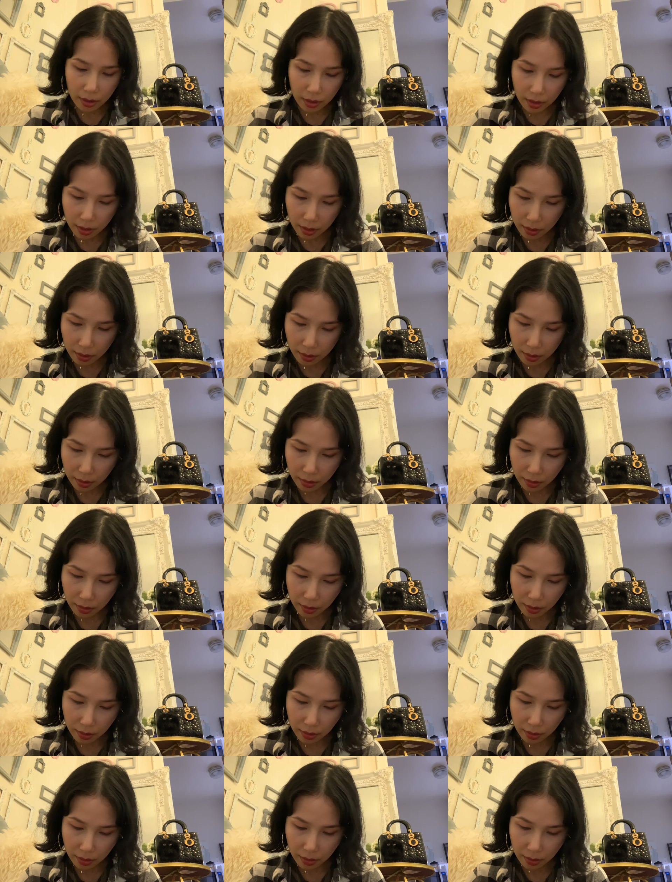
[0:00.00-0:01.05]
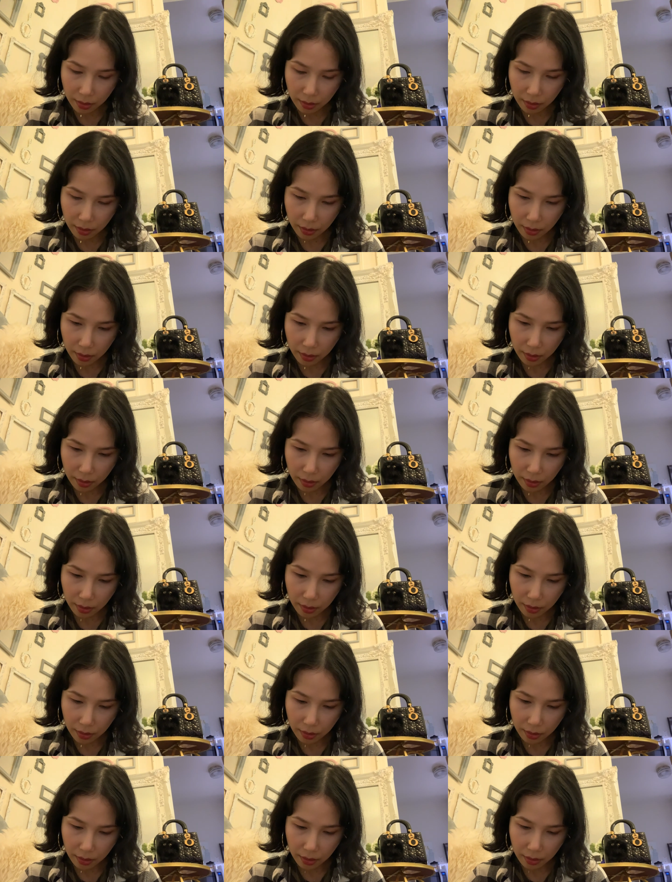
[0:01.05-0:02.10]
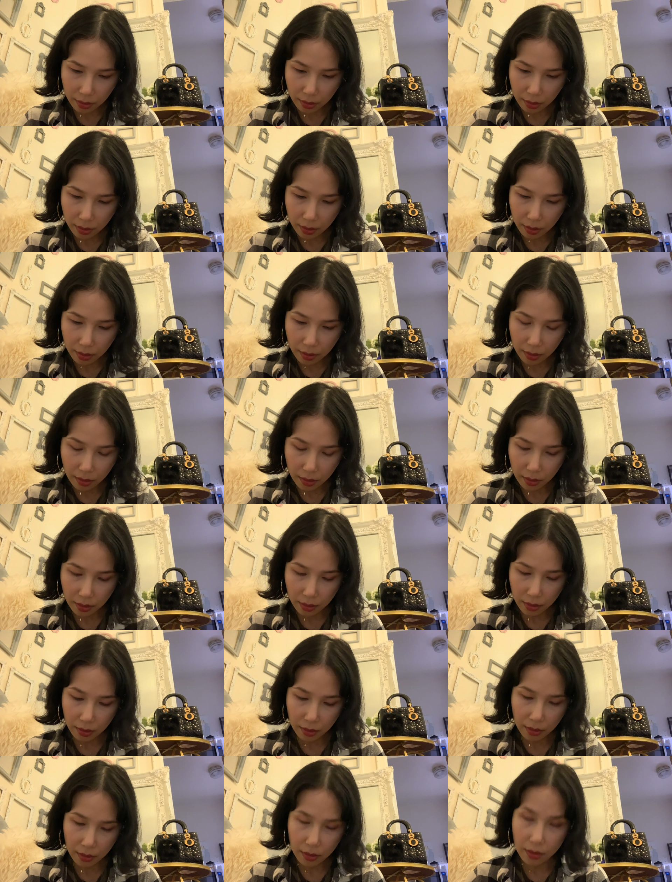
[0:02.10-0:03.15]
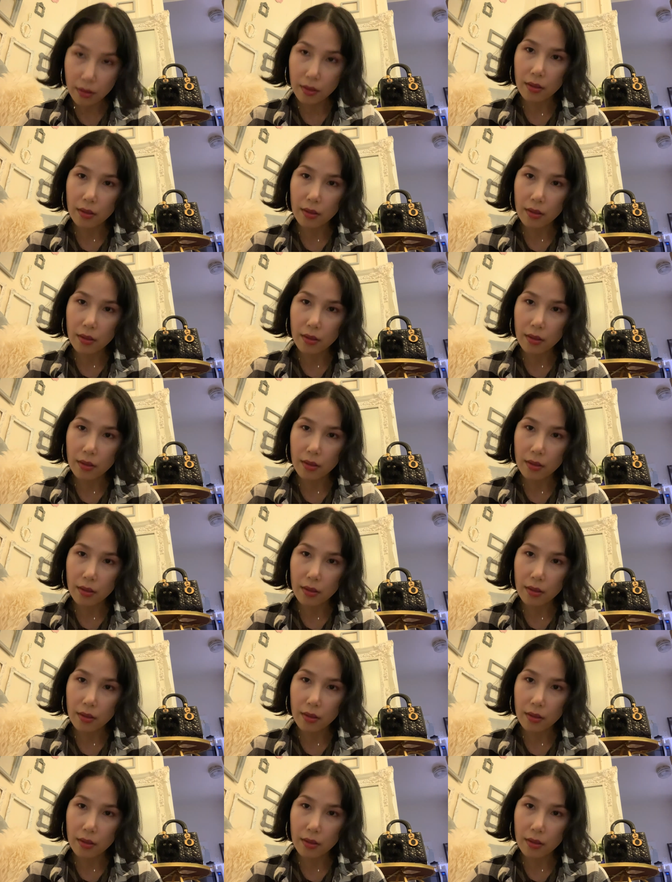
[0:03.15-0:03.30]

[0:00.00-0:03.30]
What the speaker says: [no speech]